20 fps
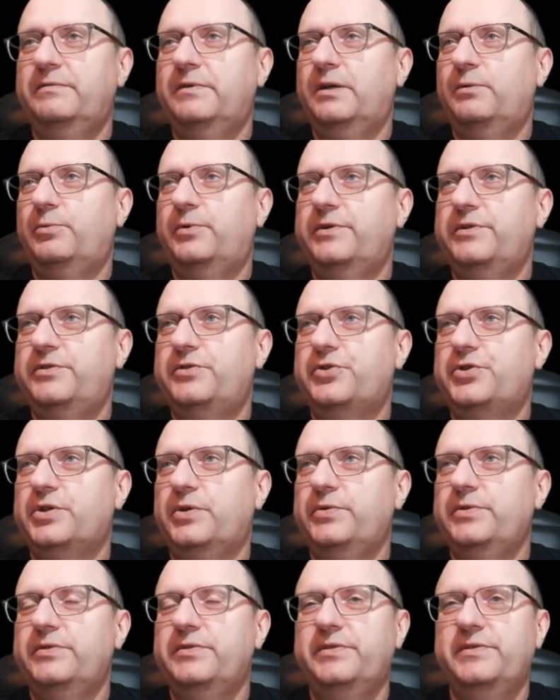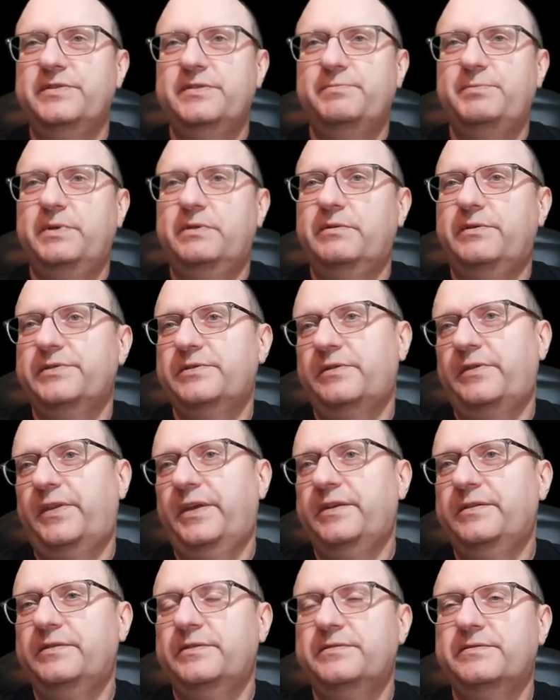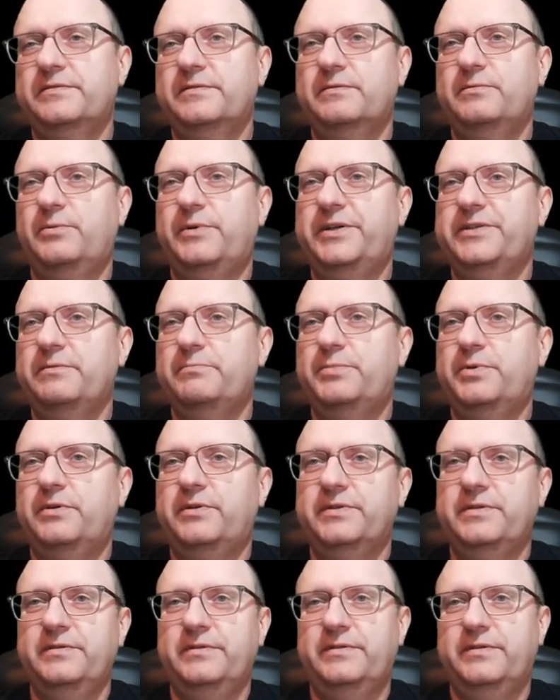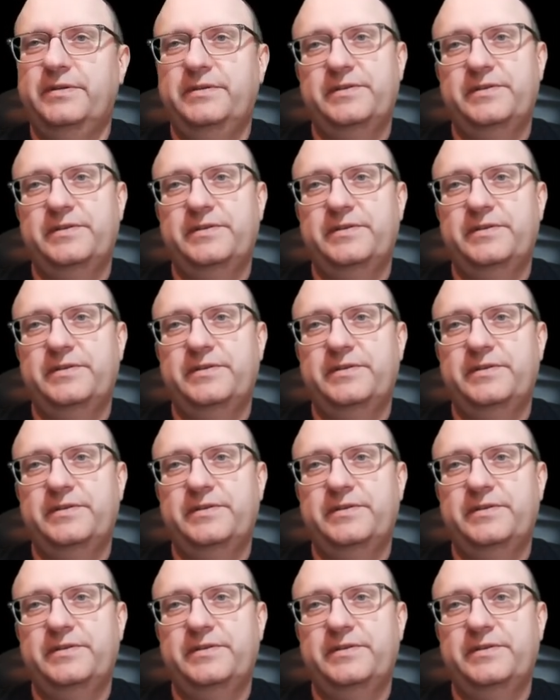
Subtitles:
I wanted to show you this because I think that's quite important,